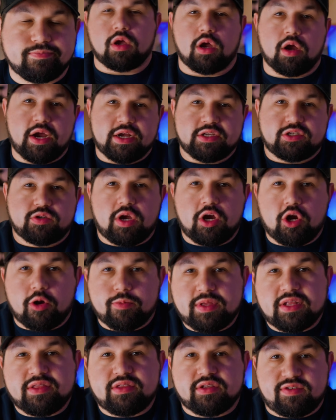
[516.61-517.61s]
All right, so I hope
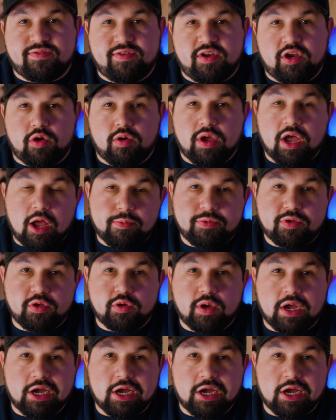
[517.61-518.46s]
that this video helped you.